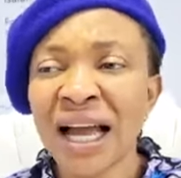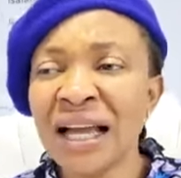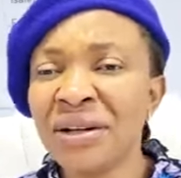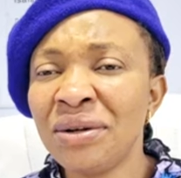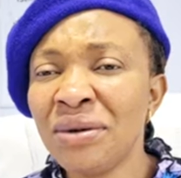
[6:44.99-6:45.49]

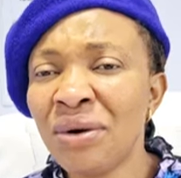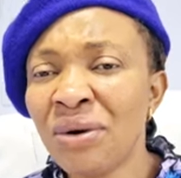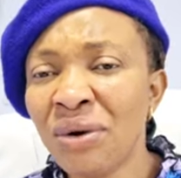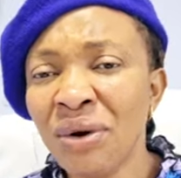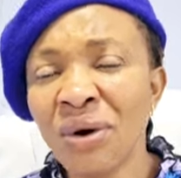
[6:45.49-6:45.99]
I
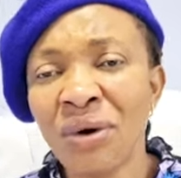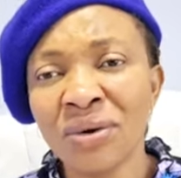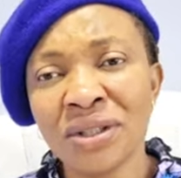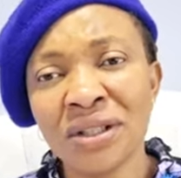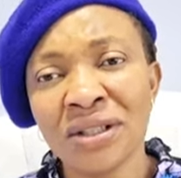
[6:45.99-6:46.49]
know
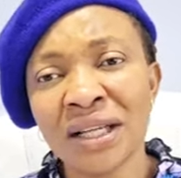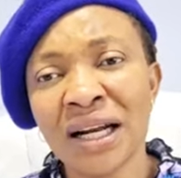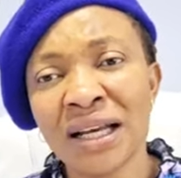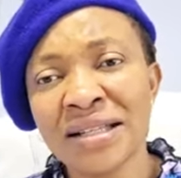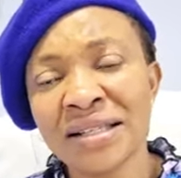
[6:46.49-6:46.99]
God
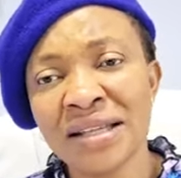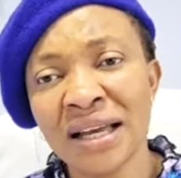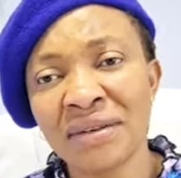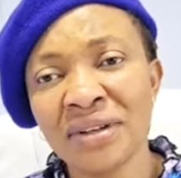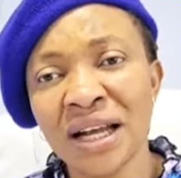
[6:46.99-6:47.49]
that I
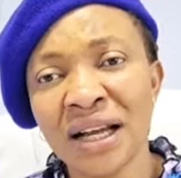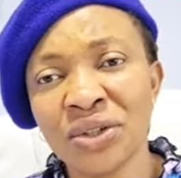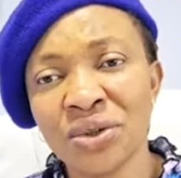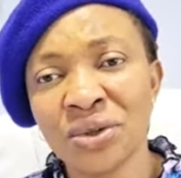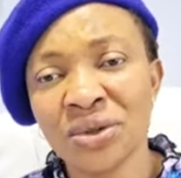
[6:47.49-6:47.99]
serve, that
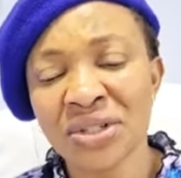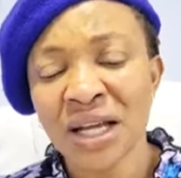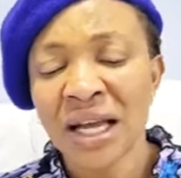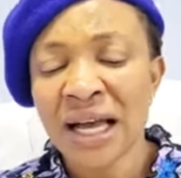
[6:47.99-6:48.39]
I trust.